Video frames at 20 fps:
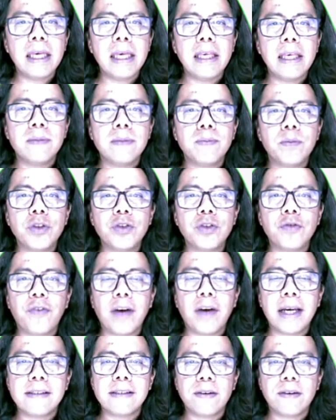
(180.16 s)
is much
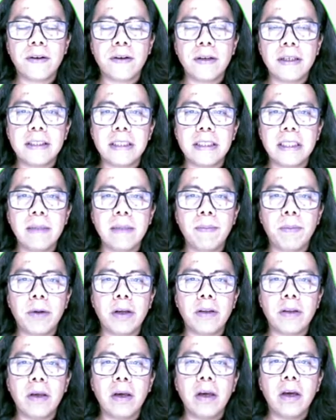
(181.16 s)
faster,
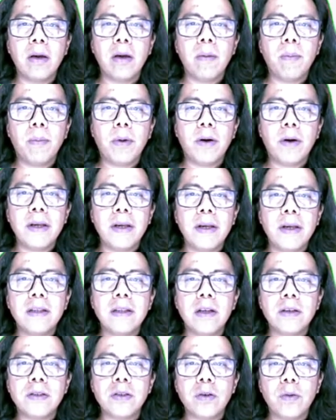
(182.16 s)
simpler, but is
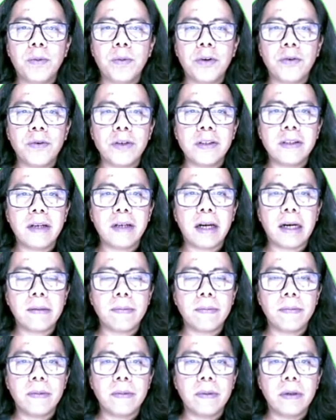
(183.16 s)
lost upon restart.
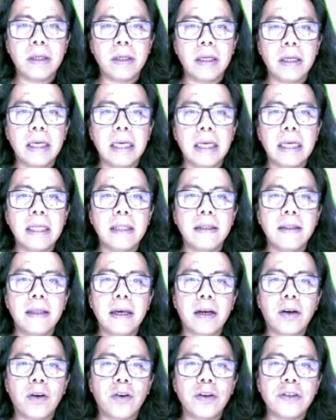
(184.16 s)
The
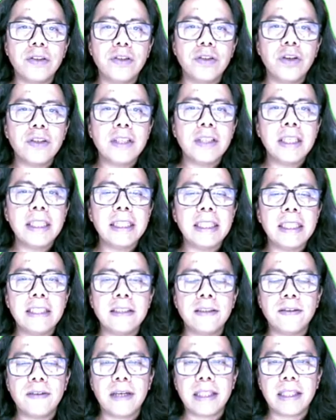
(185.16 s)
course doesn't
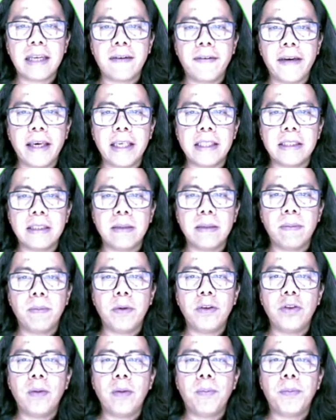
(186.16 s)
teach database,
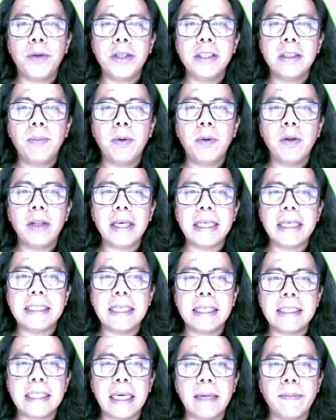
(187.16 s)
but the principle is
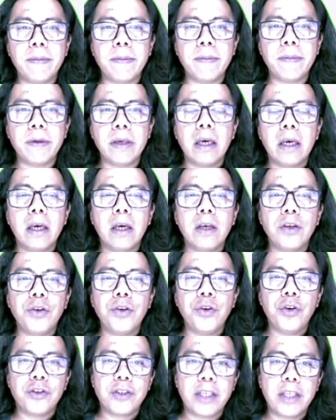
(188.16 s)
the same.
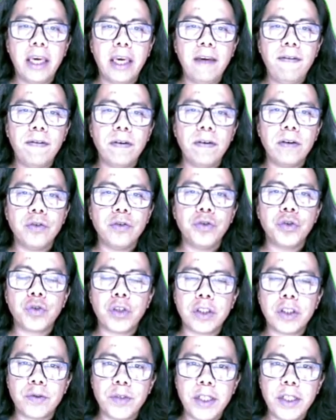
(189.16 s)
You save, you
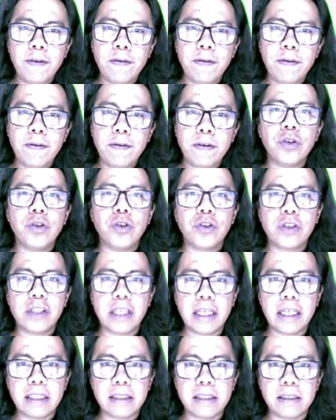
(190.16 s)
retrieve, you
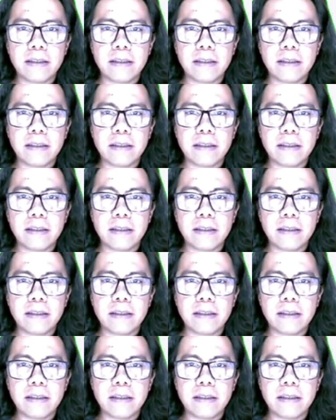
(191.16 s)
send.